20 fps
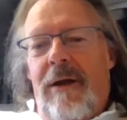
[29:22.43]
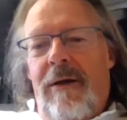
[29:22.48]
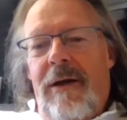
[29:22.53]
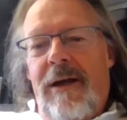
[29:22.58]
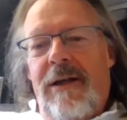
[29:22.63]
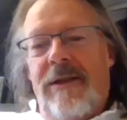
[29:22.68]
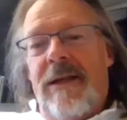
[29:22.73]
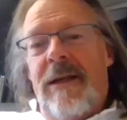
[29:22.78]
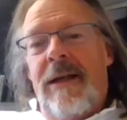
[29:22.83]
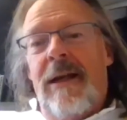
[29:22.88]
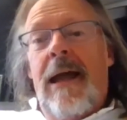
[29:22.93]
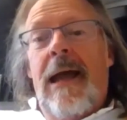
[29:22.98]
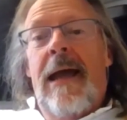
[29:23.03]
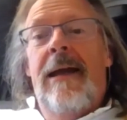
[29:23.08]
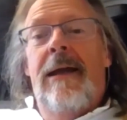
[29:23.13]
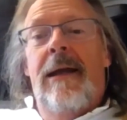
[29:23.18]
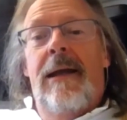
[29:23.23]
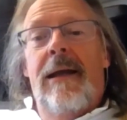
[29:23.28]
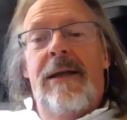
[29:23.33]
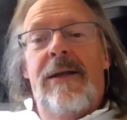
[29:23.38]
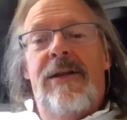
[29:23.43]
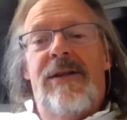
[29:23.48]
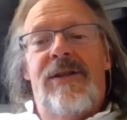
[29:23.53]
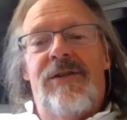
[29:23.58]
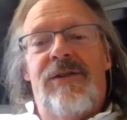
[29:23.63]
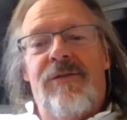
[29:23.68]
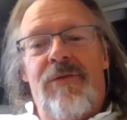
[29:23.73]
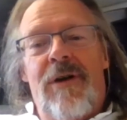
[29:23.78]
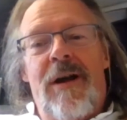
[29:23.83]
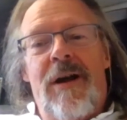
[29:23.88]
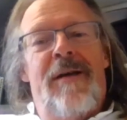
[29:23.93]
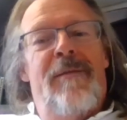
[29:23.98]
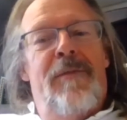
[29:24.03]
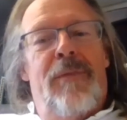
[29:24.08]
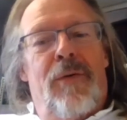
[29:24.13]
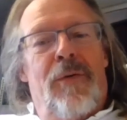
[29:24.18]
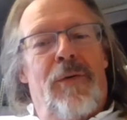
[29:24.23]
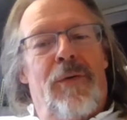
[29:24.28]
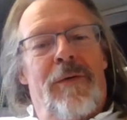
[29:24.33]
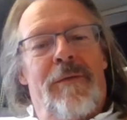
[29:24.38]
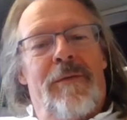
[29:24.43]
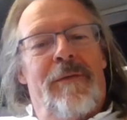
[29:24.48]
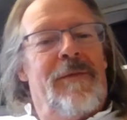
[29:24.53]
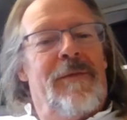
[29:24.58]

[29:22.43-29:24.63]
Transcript: know, it's an endless ramble.